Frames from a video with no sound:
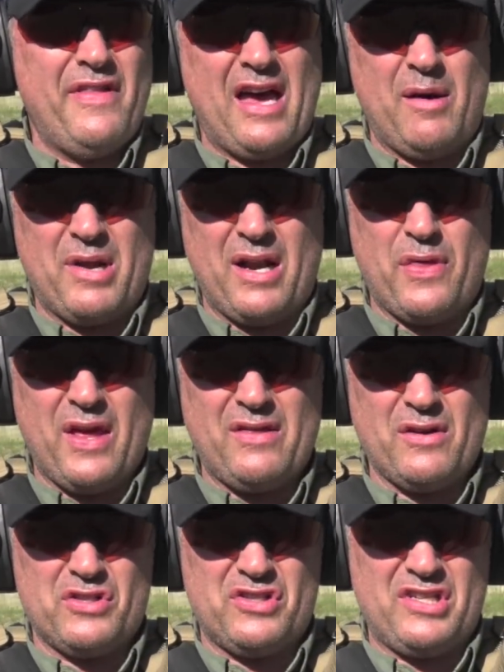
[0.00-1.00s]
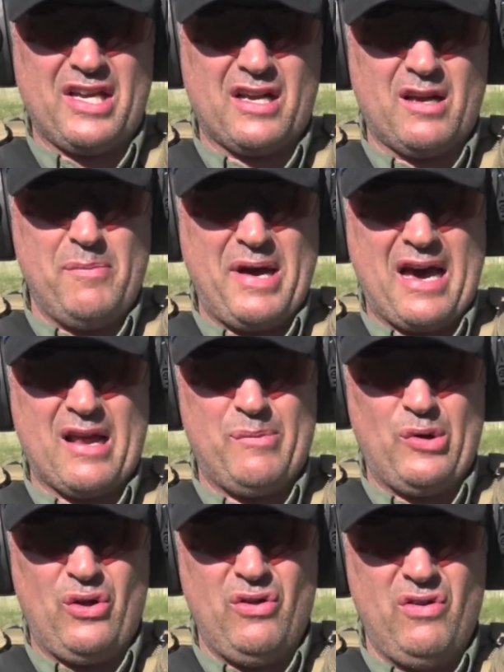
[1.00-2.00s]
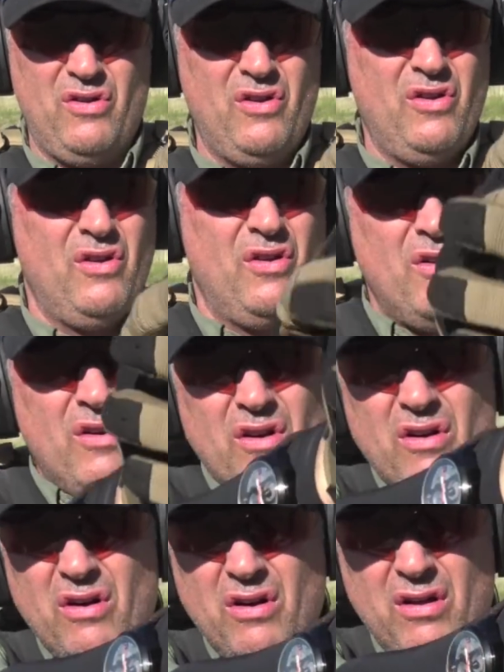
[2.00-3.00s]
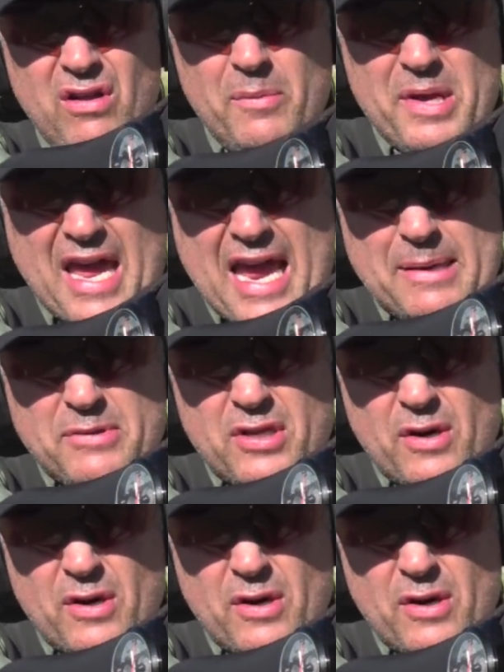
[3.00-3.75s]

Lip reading: on that, but I think they're SIG compatible. Let me aim to